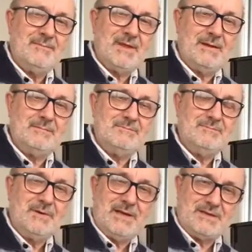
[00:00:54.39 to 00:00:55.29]
Then
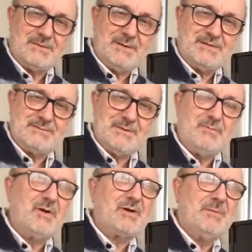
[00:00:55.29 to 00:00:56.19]
we get to our instrument.
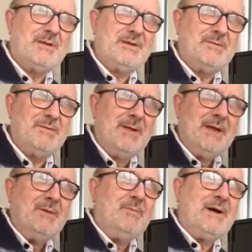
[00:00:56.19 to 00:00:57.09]
What can we do?
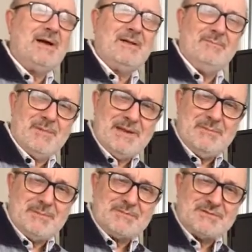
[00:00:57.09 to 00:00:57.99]
Well, many
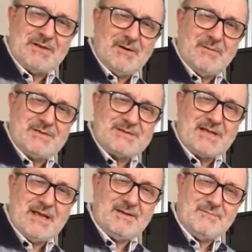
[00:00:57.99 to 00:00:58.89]
people start with a
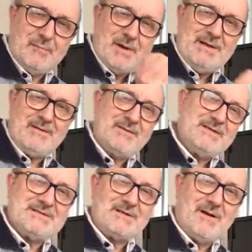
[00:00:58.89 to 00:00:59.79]
scale. Why not
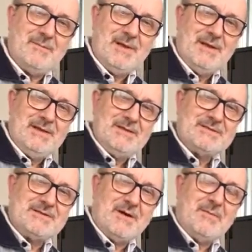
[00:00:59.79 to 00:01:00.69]
this time
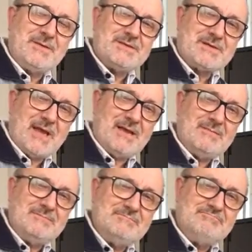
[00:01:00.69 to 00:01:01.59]
start with a
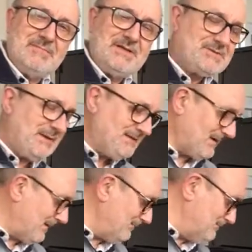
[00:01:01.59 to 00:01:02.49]
scale in swing
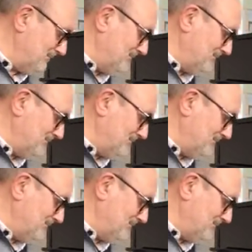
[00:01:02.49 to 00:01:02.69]
time?